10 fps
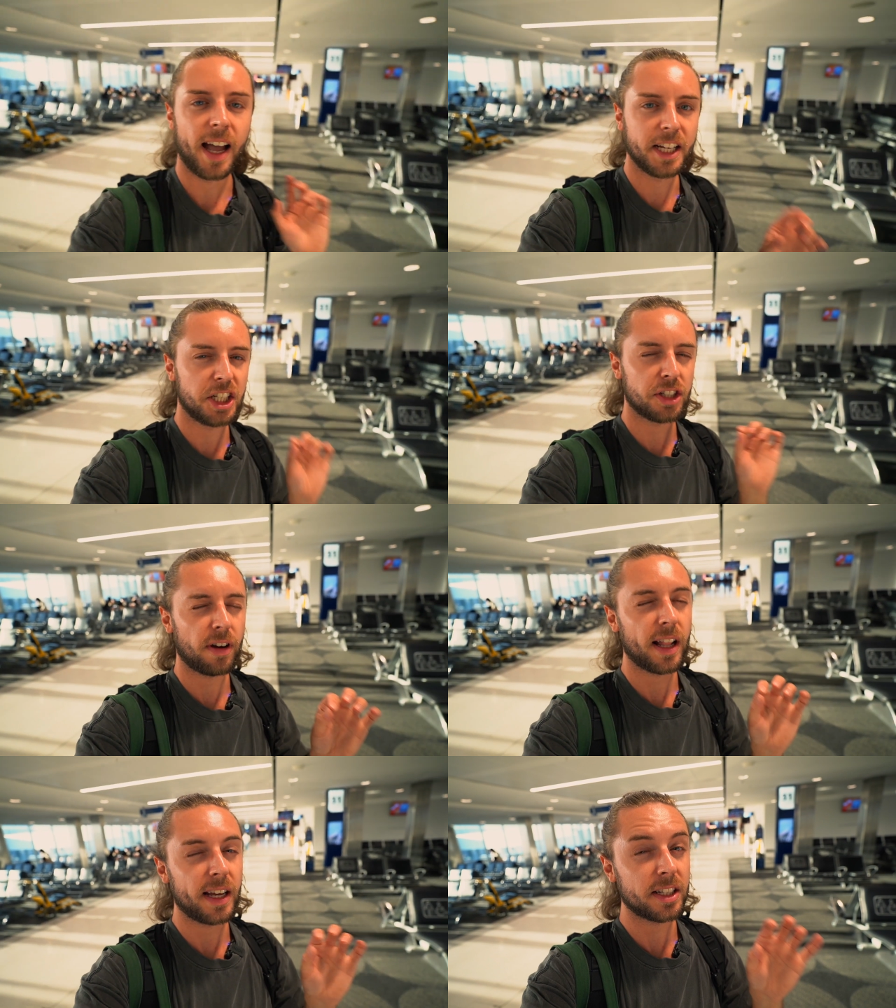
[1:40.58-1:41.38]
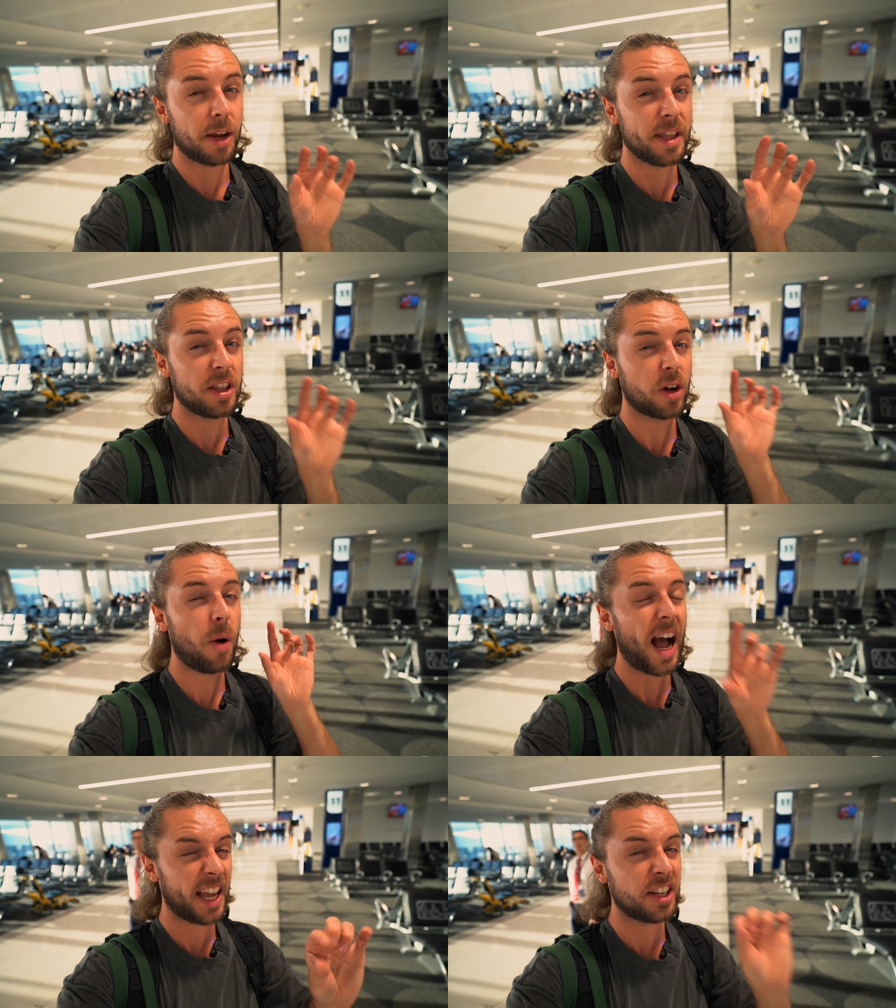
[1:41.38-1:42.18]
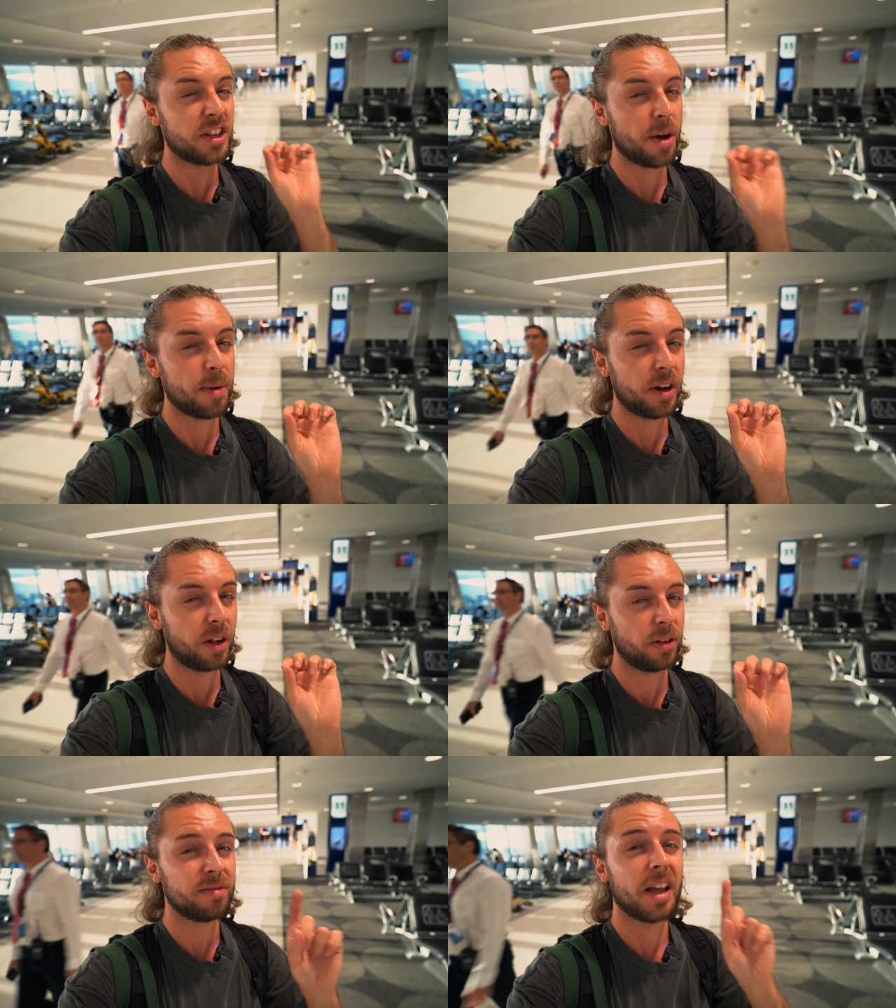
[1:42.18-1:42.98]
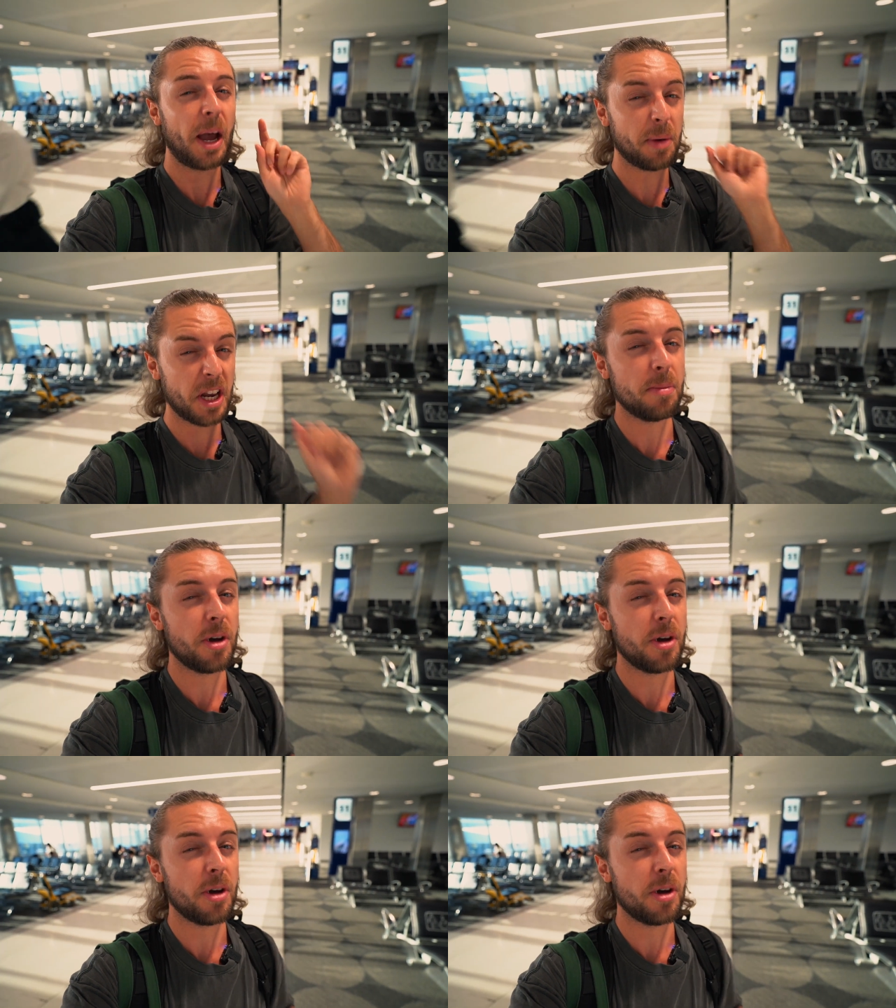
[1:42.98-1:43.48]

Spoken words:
I just realized I'm in the quiet terminal. I'm gonna